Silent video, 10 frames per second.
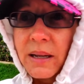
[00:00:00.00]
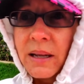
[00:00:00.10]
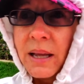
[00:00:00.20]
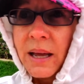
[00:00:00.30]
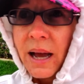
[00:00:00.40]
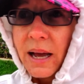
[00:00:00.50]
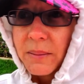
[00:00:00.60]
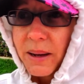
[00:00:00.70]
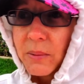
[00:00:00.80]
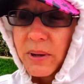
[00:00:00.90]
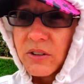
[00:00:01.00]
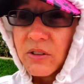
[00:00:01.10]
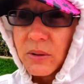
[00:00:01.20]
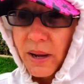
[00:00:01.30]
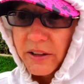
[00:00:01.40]
Um, I went
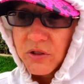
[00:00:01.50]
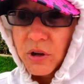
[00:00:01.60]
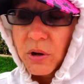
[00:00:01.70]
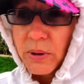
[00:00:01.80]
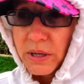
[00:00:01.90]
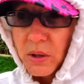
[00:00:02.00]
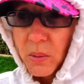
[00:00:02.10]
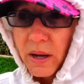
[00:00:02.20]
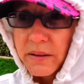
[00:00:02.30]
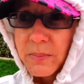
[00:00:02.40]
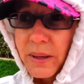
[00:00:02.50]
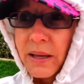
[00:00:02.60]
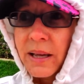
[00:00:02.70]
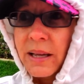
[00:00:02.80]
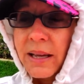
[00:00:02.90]
to, as you know, Renewance, but
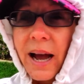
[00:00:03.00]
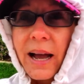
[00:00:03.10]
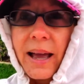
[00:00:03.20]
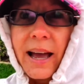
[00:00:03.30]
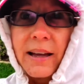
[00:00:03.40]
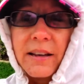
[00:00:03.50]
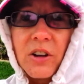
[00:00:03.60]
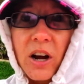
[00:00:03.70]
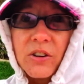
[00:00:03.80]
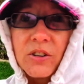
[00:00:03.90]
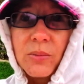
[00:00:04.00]
I had Doctor